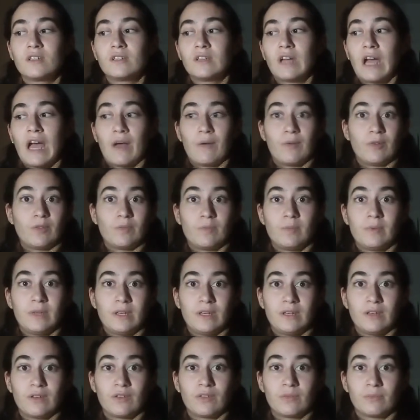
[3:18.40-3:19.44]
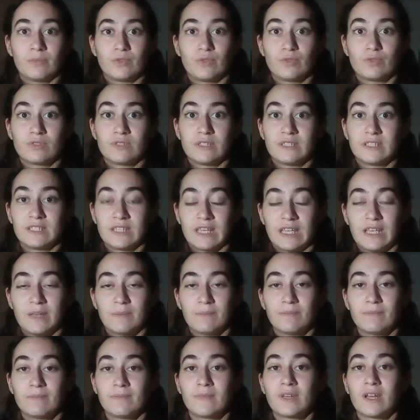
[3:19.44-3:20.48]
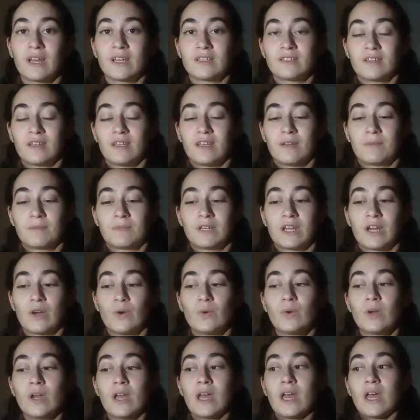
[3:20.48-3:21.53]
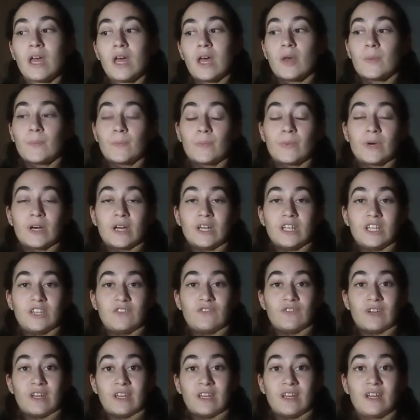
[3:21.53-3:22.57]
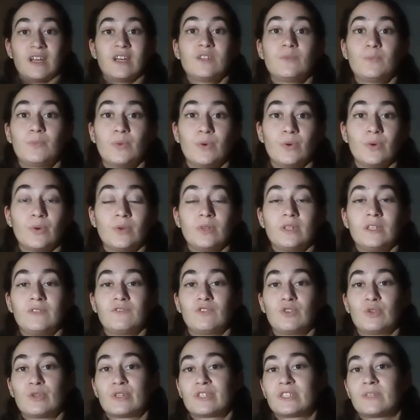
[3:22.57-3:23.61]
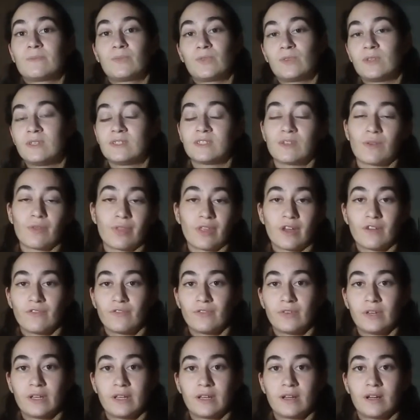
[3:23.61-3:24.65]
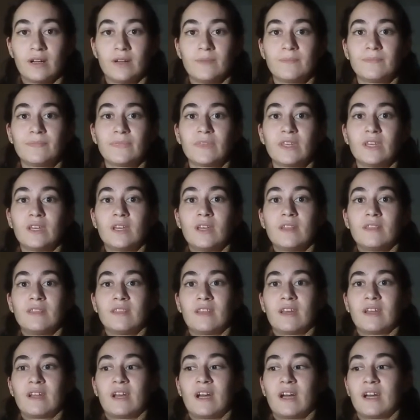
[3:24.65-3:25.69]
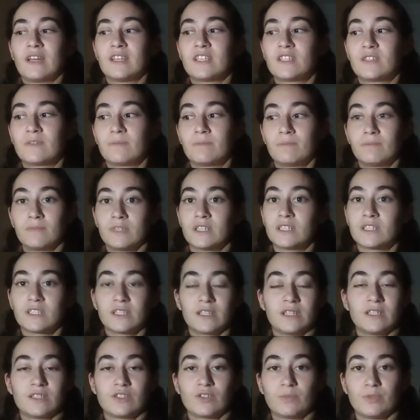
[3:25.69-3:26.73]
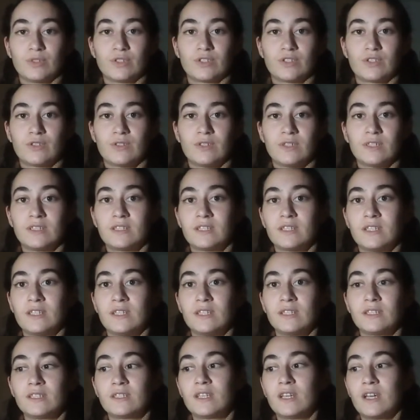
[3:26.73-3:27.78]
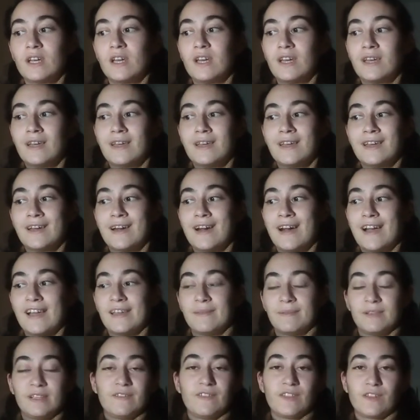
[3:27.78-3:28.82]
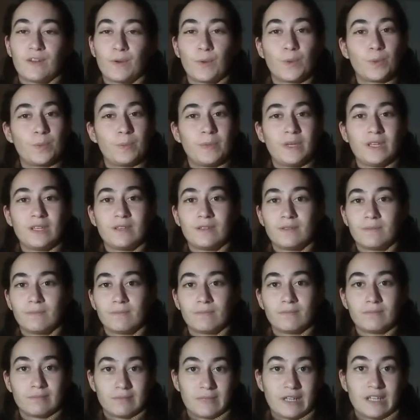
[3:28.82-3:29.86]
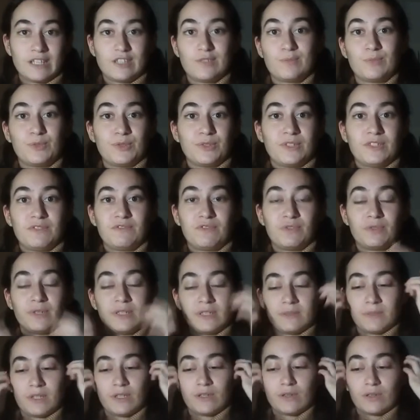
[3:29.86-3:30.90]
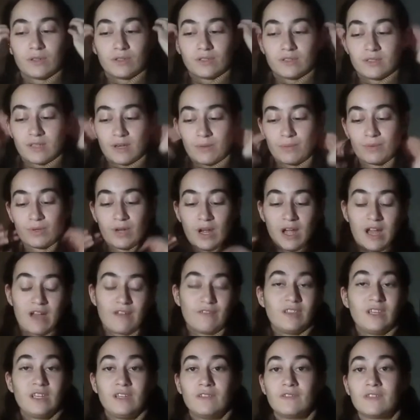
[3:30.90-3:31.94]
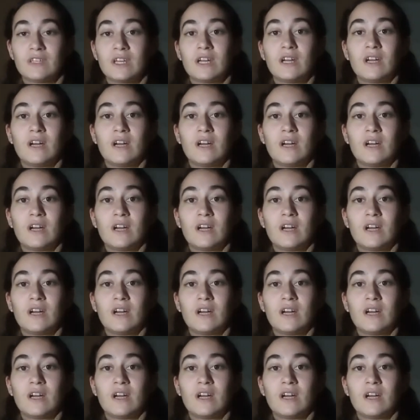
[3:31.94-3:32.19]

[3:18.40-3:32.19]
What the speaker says: I would be almost the same as I am now. But if I had born, for example, in South Africa, that has much less opportunities, I believe there would be much more different, because I would have lived